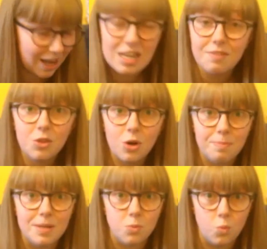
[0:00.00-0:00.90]
I never thought
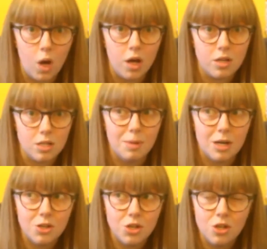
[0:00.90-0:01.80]
I'd miss work so
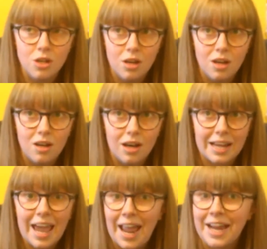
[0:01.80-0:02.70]
much, and
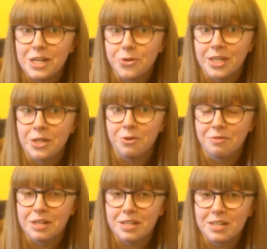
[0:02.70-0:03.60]
I hate doing
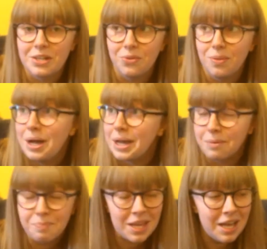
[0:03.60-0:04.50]
university
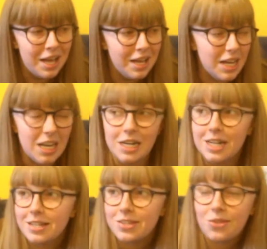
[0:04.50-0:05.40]
online.
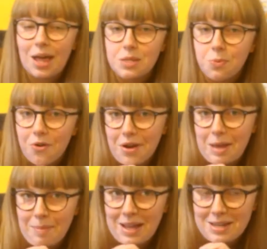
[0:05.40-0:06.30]
So that's where
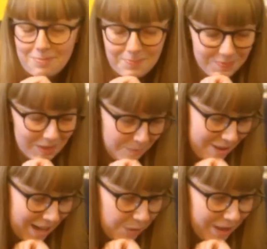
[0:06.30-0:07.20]
I'm at.
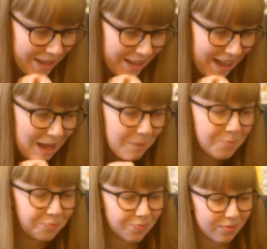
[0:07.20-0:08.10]
But anyway,
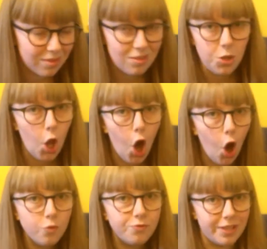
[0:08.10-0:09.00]

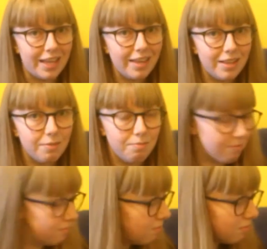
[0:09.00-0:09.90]
hopefully
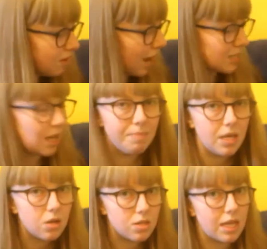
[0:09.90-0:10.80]
next time
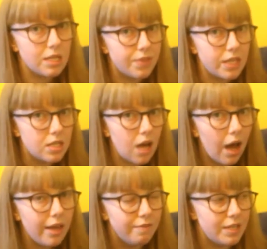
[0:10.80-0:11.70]
Miko stays for the
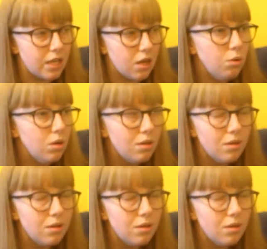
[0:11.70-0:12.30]
entire video.